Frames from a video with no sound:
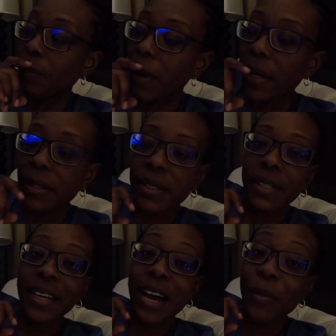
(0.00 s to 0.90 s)
But
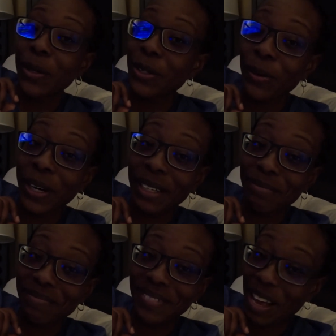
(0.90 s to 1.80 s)
I'm going to do it.
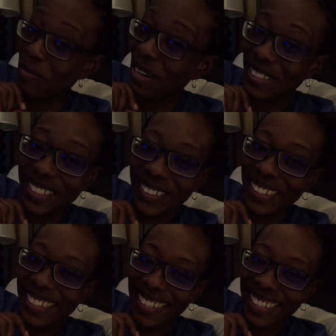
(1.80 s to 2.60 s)
I'm going to do it.